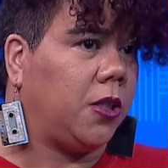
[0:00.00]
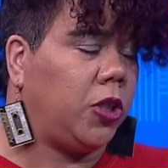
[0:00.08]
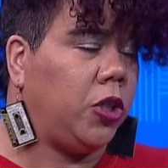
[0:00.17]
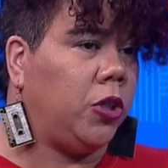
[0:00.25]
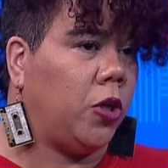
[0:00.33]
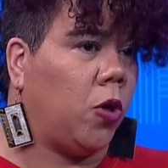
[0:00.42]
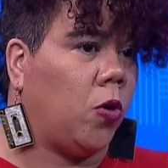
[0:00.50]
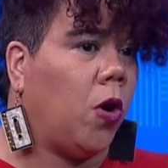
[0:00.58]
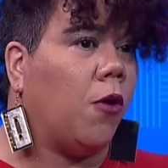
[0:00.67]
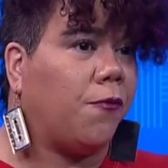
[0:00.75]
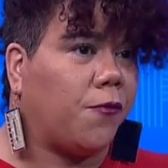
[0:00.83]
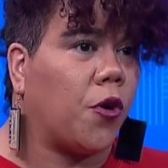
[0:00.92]
you know,
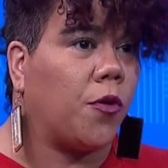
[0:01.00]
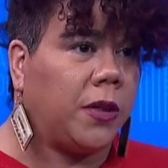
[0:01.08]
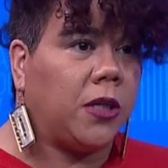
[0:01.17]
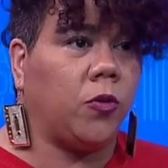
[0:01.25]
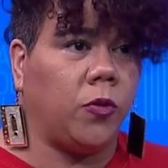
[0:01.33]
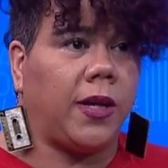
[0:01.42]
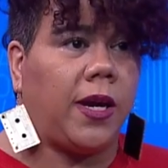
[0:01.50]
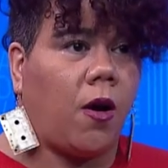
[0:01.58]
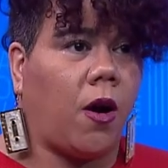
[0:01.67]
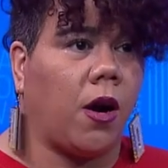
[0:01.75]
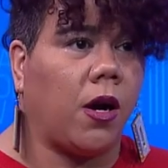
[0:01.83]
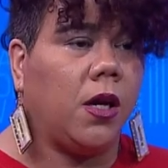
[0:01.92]
affirming who they
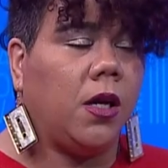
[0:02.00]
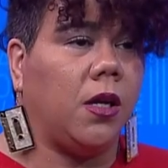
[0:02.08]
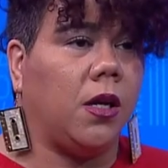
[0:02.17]
are,